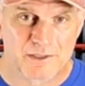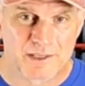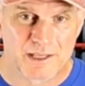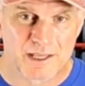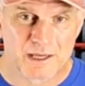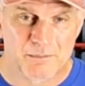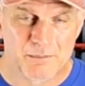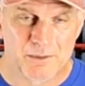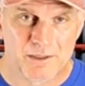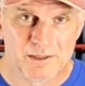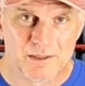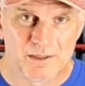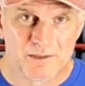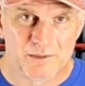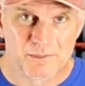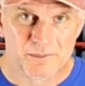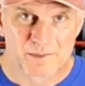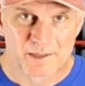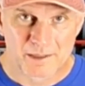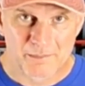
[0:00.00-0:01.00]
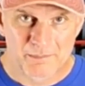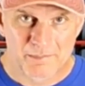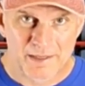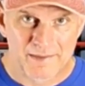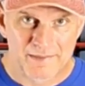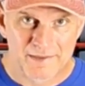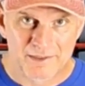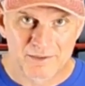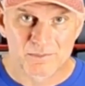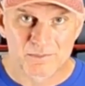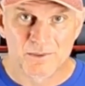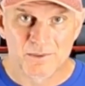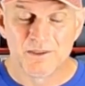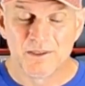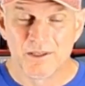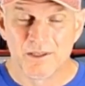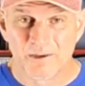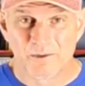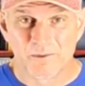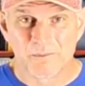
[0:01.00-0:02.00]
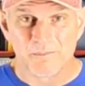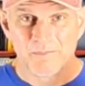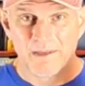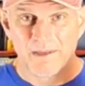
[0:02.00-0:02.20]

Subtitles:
camera, would I buy this one? No,